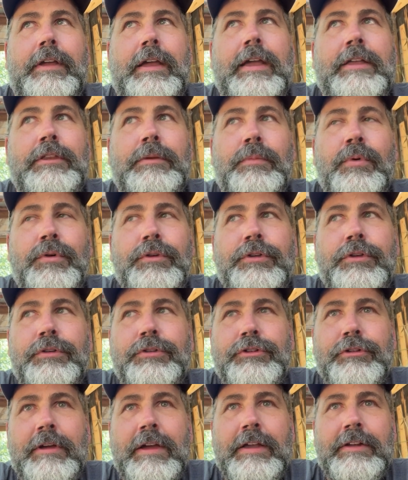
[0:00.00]
And the more you
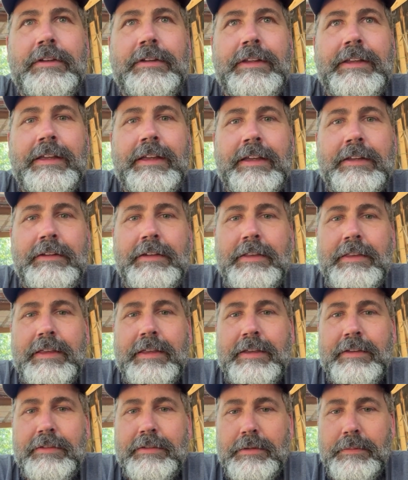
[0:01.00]
try to dig into
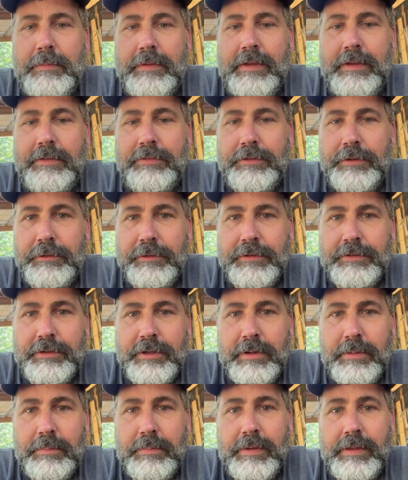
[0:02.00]
this, the easier it's
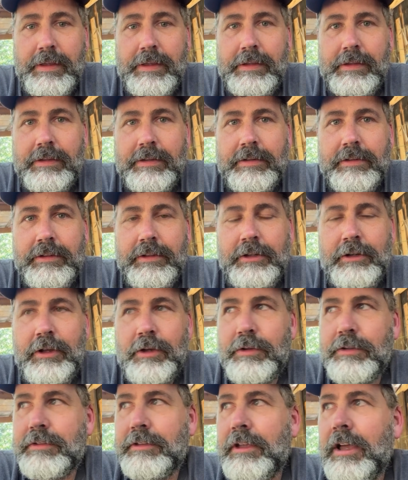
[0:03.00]
going to be. You know,
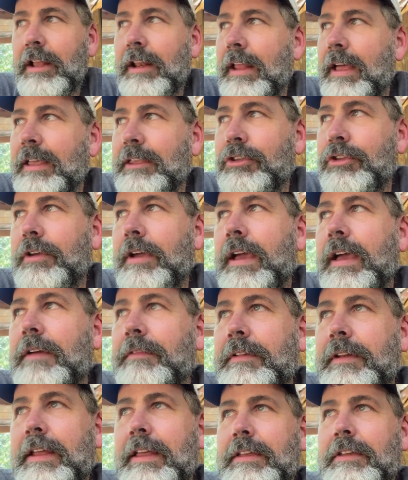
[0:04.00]
it's not like you
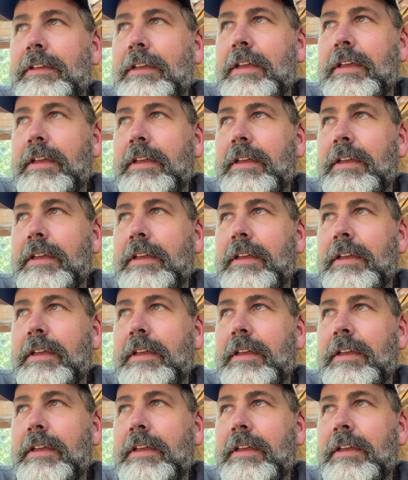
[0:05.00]
having